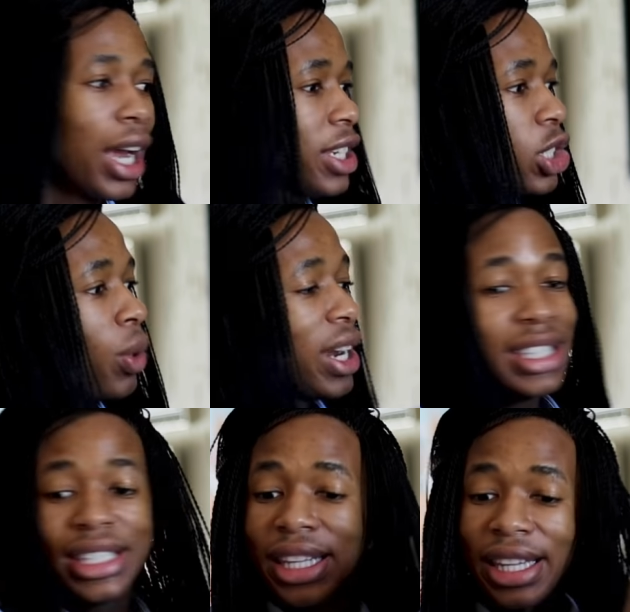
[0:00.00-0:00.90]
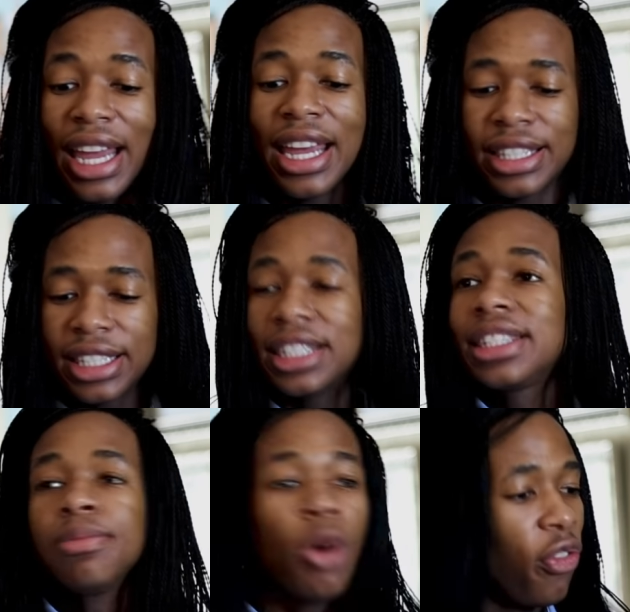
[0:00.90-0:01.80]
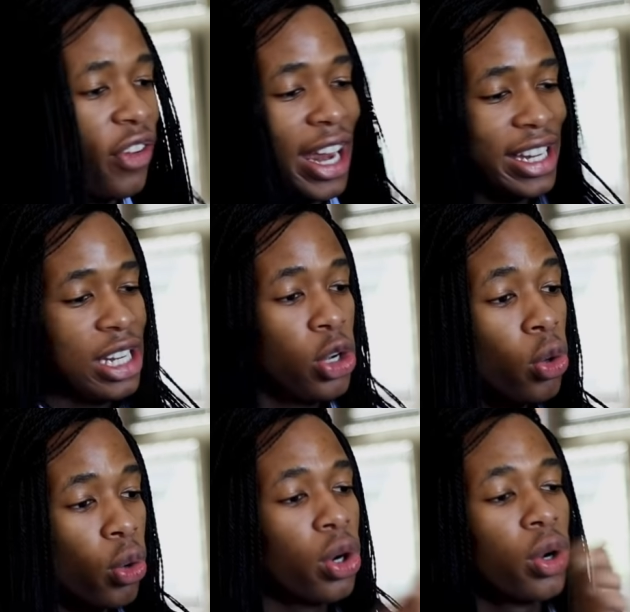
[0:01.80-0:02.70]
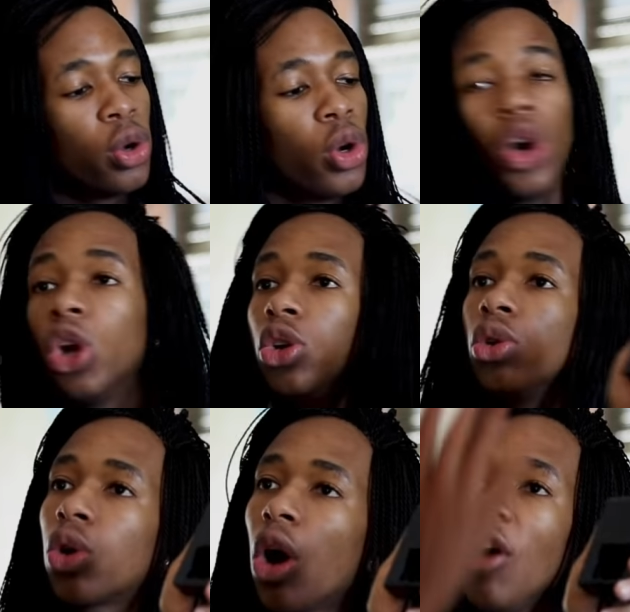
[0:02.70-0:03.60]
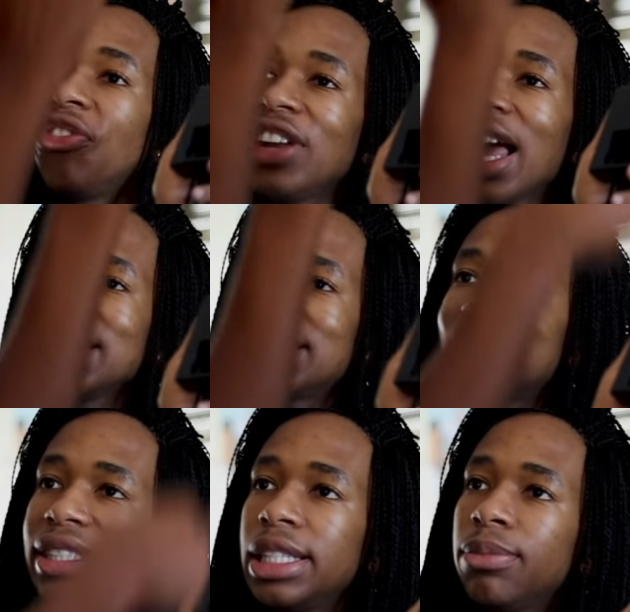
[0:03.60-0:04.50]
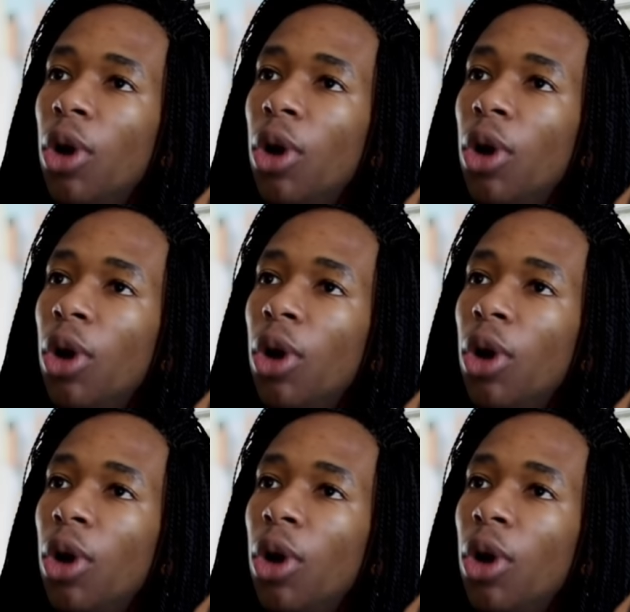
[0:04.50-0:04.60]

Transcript: Ma'am, do you wanna see? It's a system offline. Look, look, offline system.